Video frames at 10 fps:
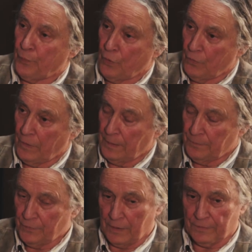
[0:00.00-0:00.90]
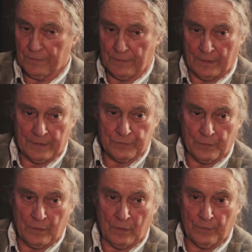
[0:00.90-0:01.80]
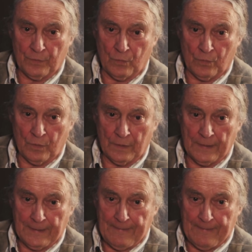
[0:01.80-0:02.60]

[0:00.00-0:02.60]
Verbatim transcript: programs, I think I guess you would call it, or